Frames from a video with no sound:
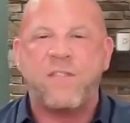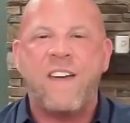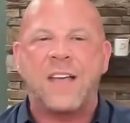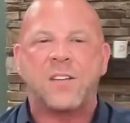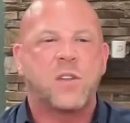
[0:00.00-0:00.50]

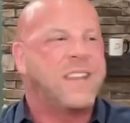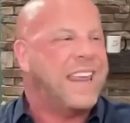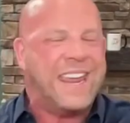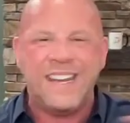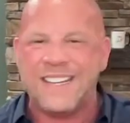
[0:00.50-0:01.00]
faster than
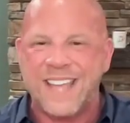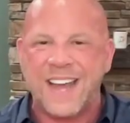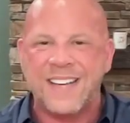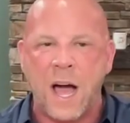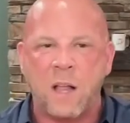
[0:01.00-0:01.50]
any
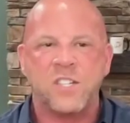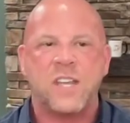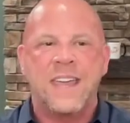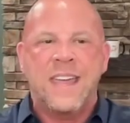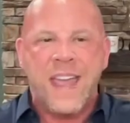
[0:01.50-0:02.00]
technology